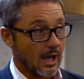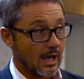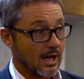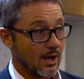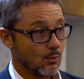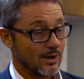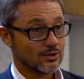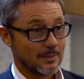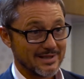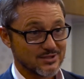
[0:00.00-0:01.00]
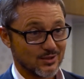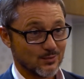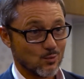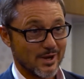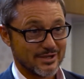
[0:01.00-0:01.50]
Well, it depends
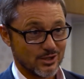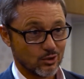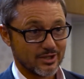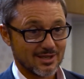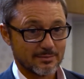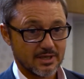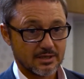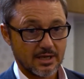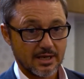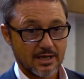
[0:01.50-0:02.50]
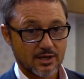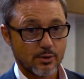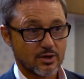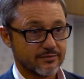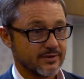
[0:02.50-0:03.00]
on where you're looking, but
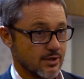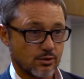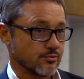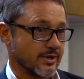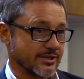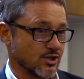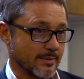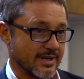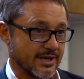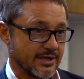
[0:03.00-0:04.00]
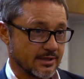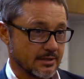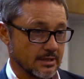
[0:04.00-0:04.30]
quite often they're already dominating.